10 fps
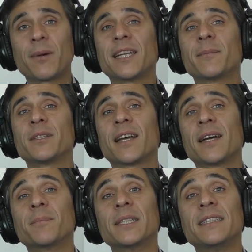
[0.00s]
My name is
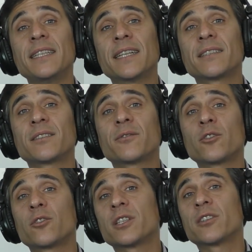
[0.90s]
uh, Matias
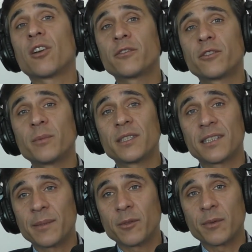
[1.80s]
Flores Law Firm. Is
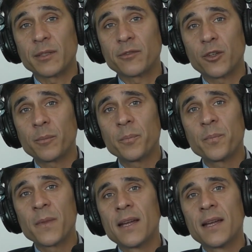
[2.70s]
the name of my firm.